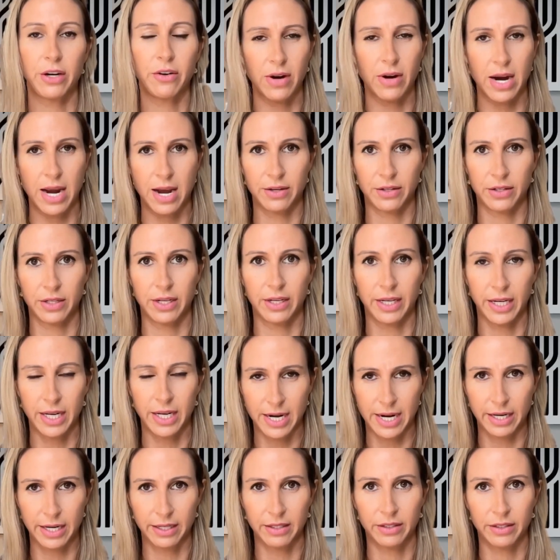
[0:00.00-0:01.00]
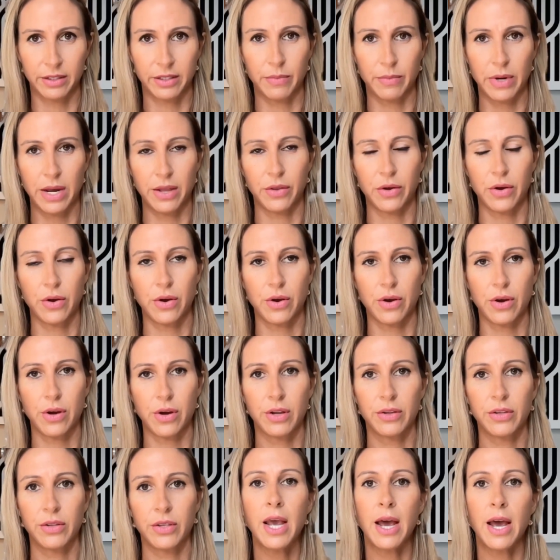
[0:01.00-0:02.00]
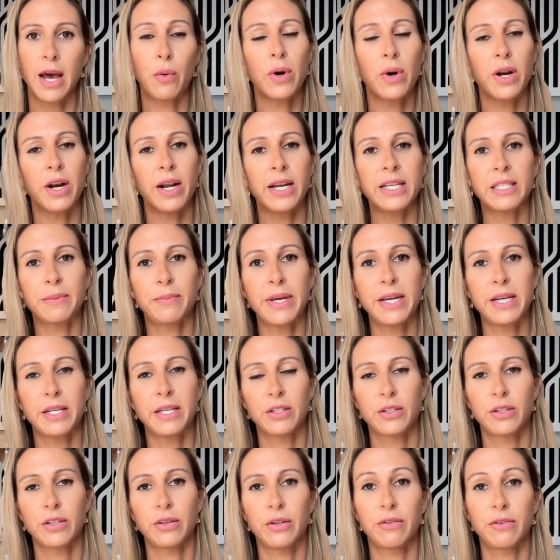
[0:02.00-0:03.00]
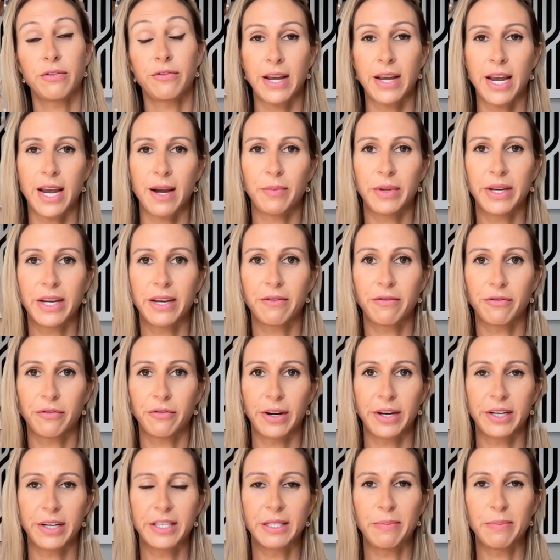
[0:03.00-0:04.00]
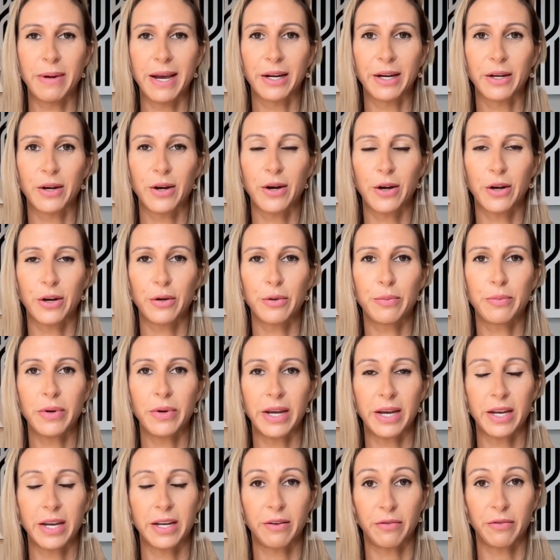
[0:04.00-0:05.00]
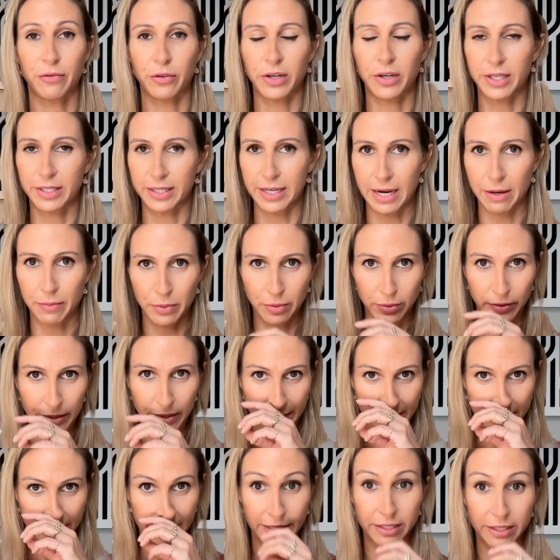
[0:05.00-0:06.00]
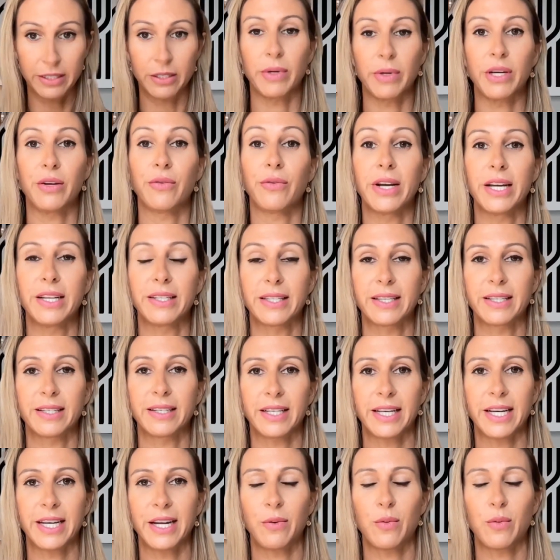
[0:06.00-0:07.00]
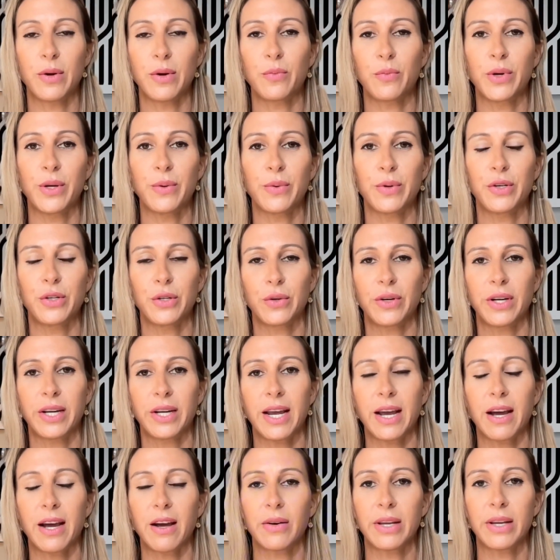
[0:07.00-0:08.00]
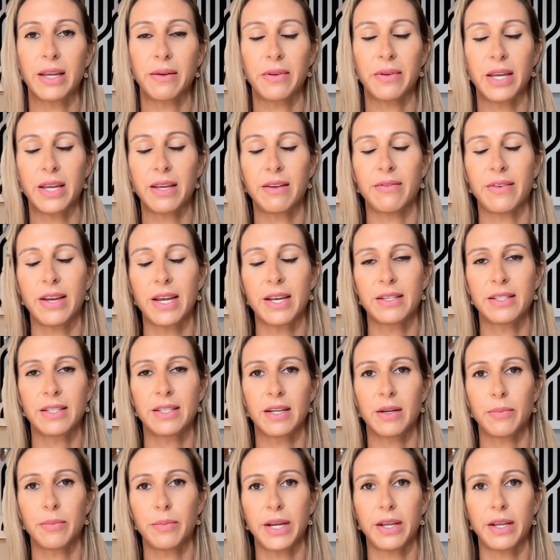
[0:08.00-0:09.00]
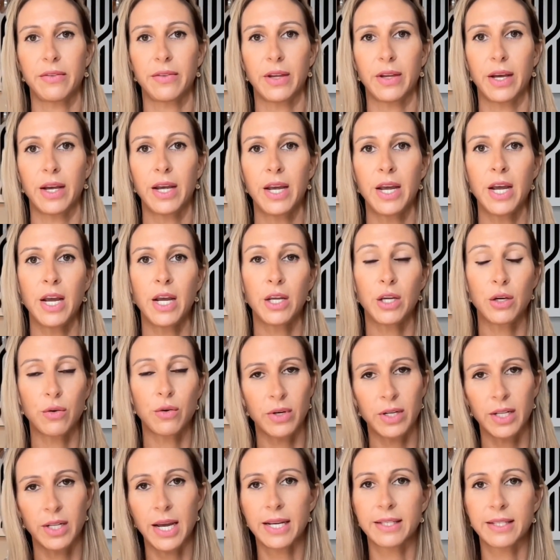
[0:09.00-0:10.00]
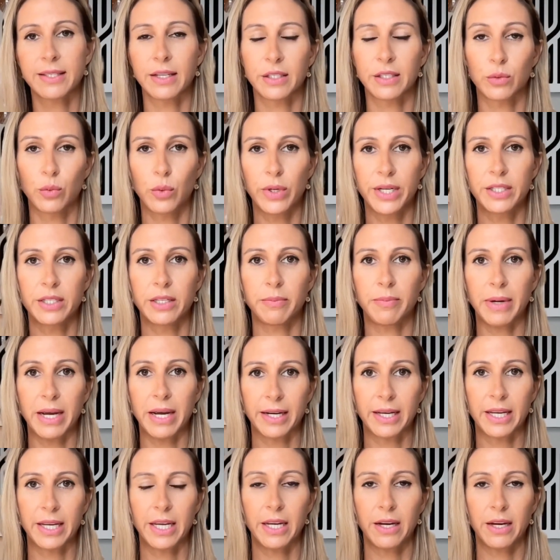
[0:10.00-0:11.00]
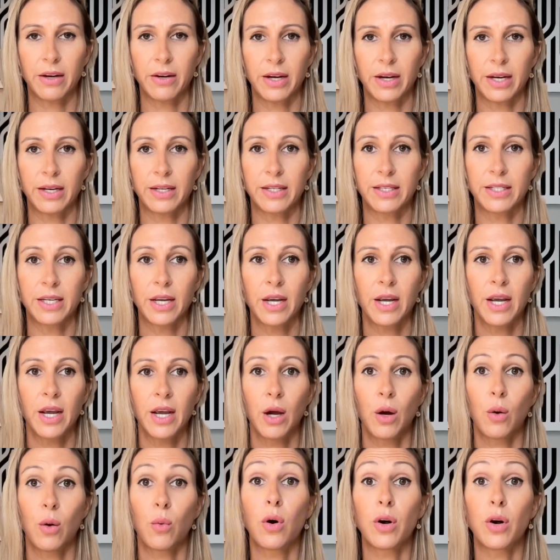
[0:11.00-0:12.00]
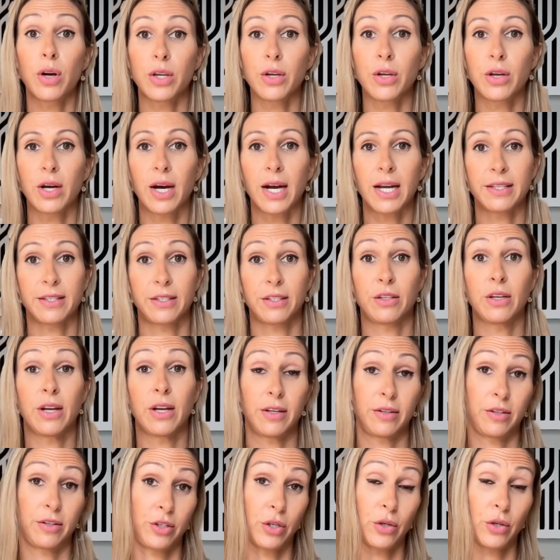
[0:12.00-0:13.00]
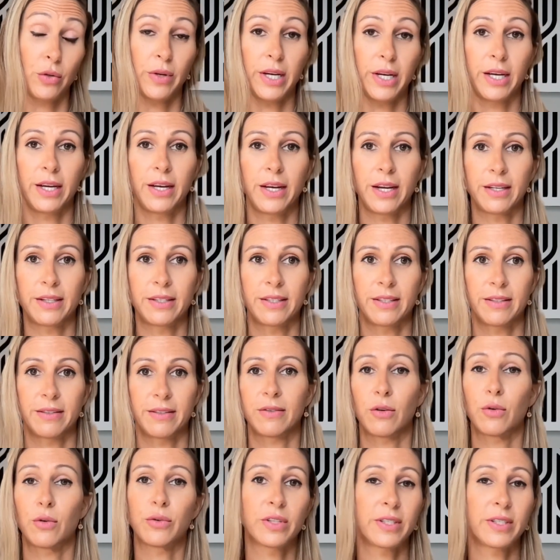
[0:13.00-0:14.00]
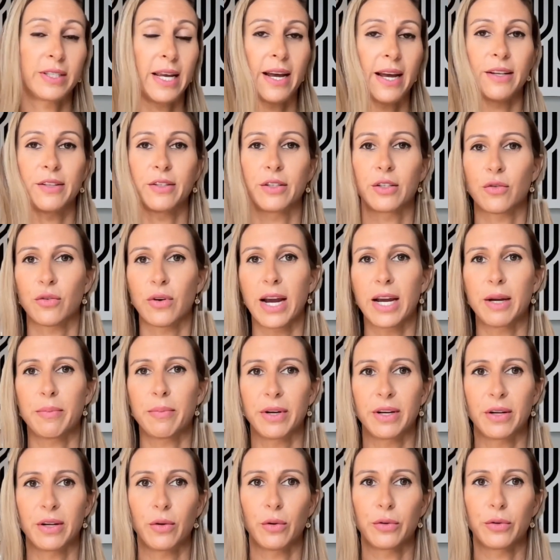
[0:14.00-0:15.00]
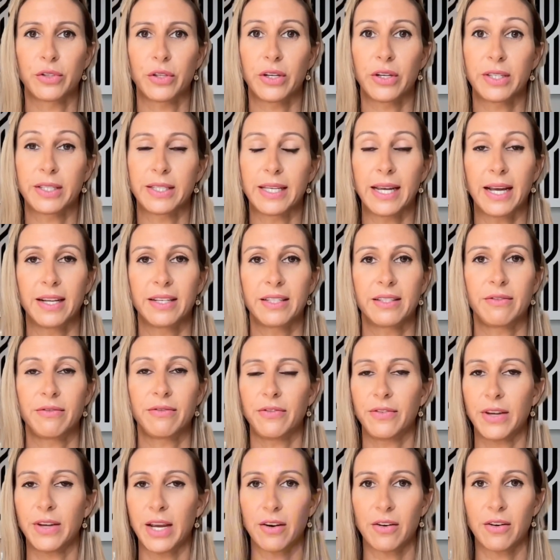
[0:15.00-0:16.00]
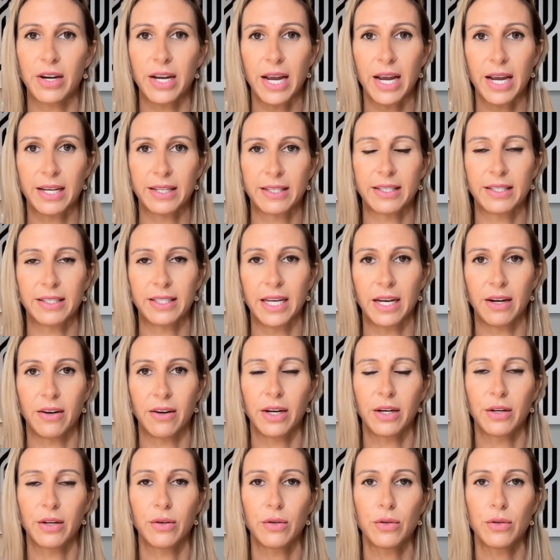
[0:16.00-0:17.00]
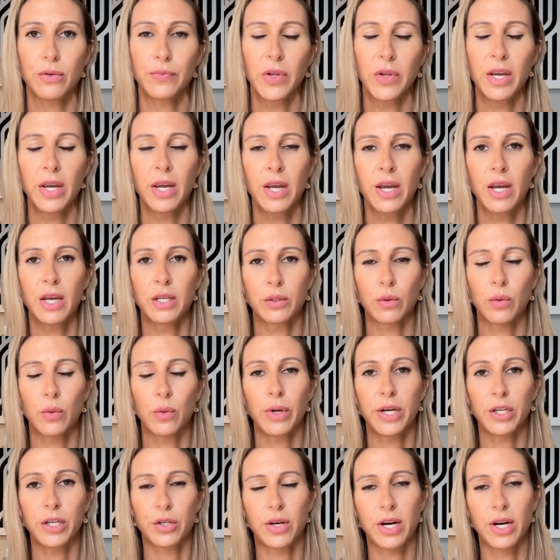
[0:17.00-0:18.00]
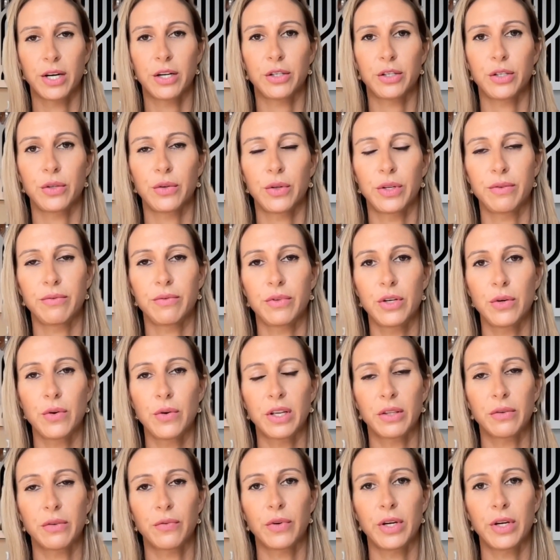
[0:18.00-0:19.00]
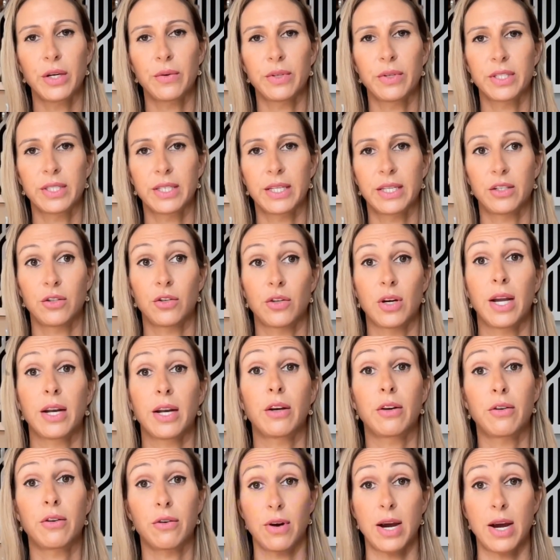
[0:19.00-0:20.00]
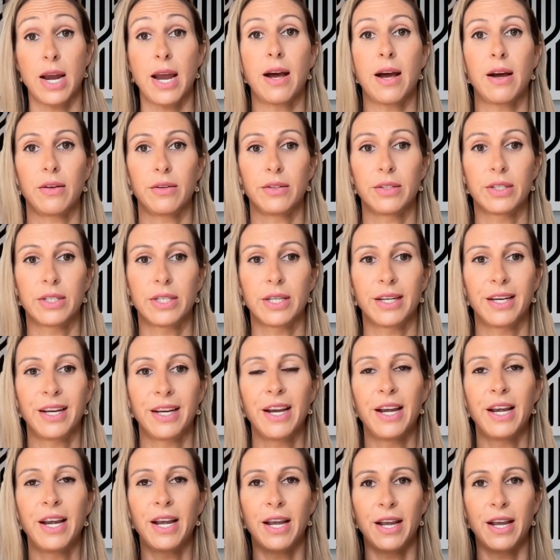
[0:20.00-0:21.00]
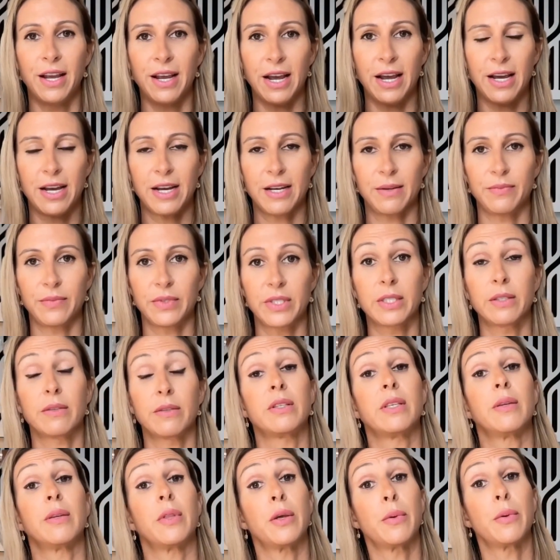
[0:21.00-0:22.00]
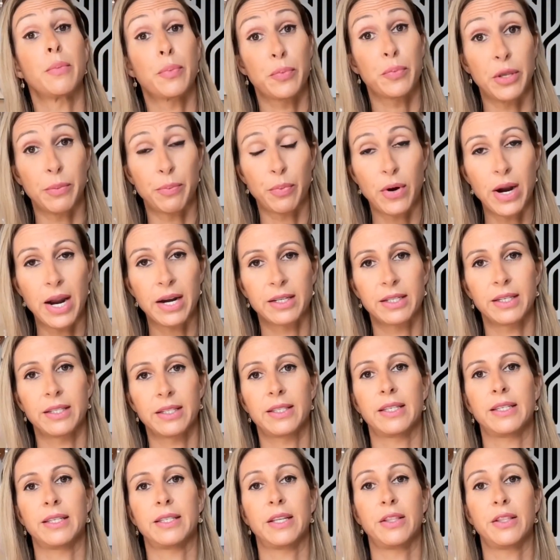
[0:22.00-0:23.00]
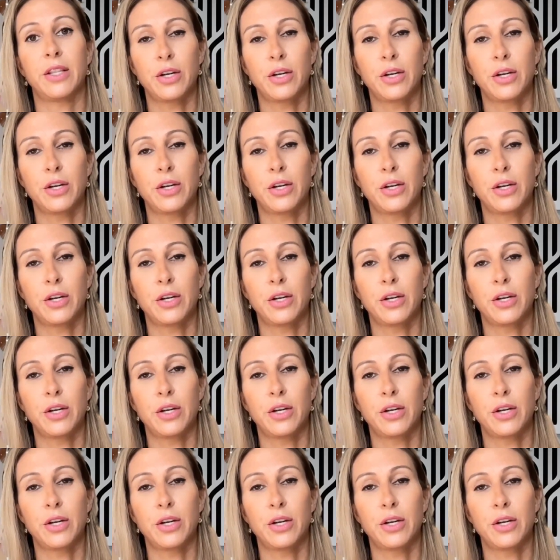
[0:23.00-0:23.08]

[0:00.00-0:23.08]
grounded and connected to Mother Earth. When I speak to family and friends back home, if, for example, they said to me recently when we were doing our event in Ibiza, you realize it's winter back here, and what you guys are doing, it all sounds great, but it also sounds very esoterical. So what we're trying to do in New Earth Frequency is try to ground so the practices and